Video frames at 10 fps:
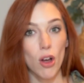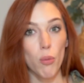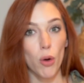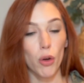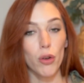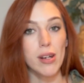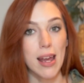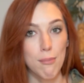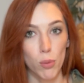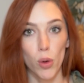will
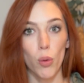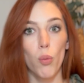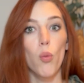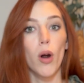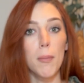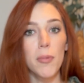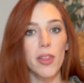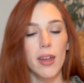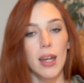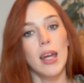create more warmth.
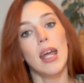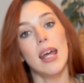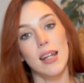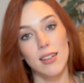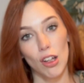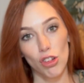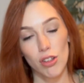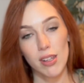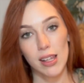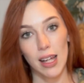In addition
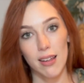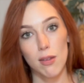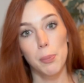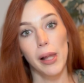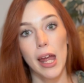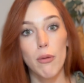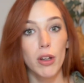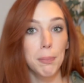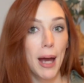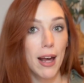to this, playing
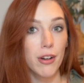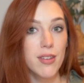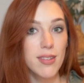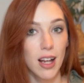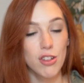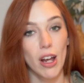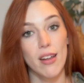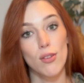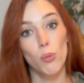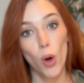with patterns such
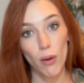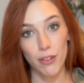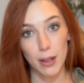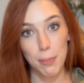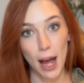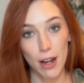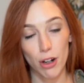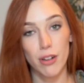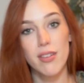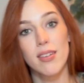as woven
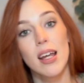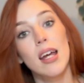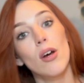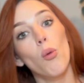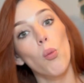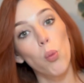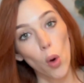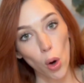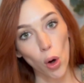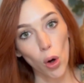patterns,
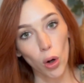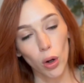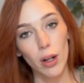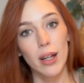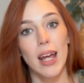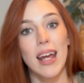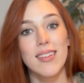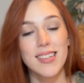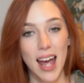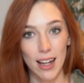wool, and
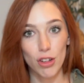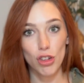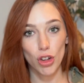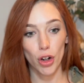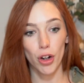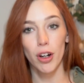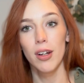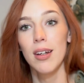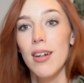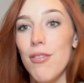texture
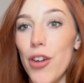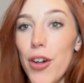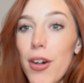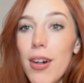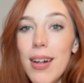for